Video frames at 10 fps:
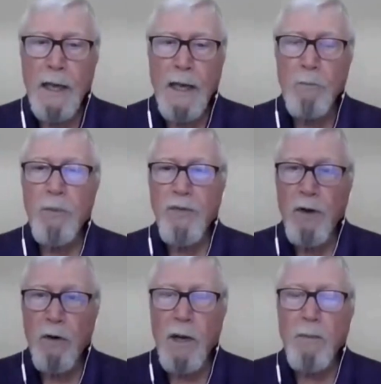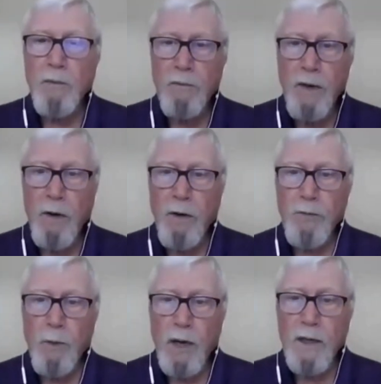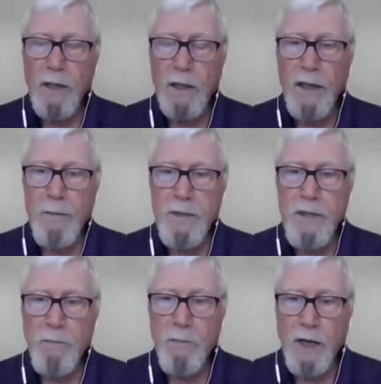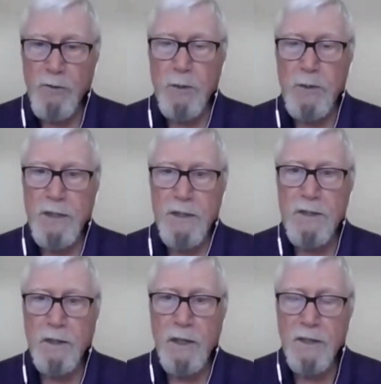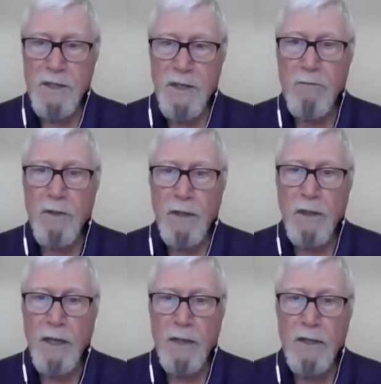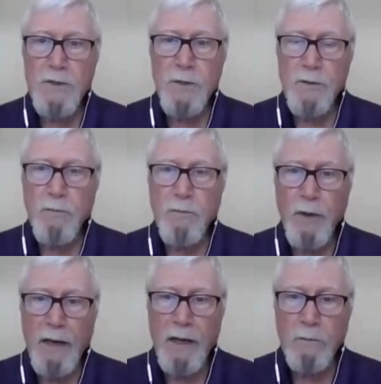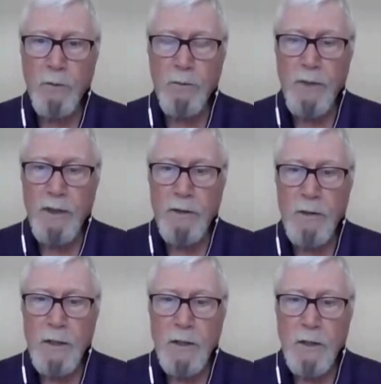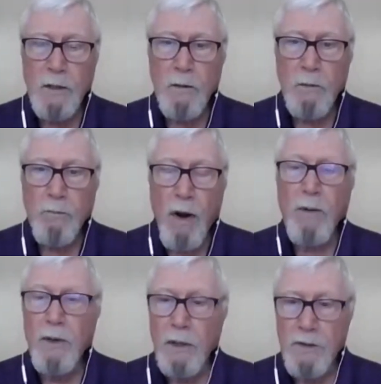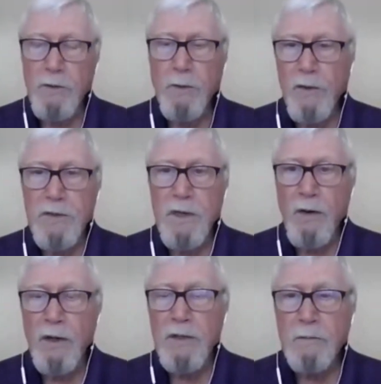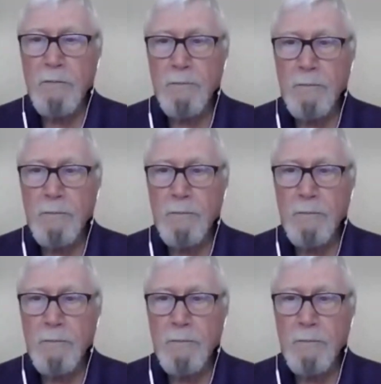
But there are a couple of areas where I can claim deep expertise, and safety and issues of burnout would be prominently two of those areas.